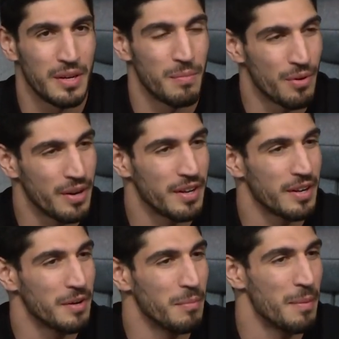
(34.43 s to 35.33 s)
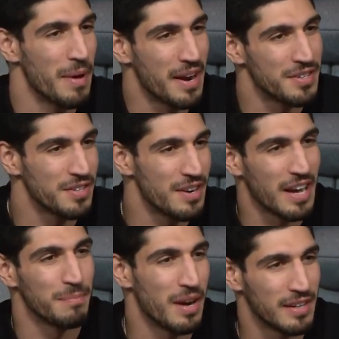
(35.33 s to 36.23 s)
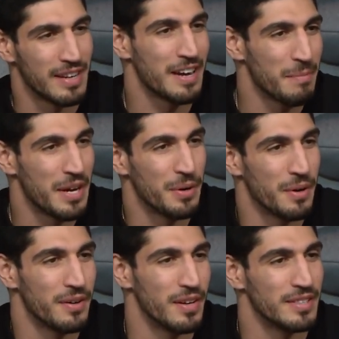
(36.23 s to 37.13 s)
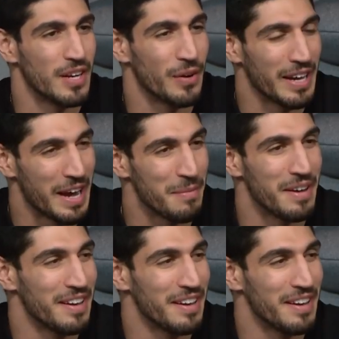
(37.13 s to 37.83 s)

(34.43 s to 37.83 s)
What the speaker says: in the morning, my manager knocked my door and said, "Okay, come in."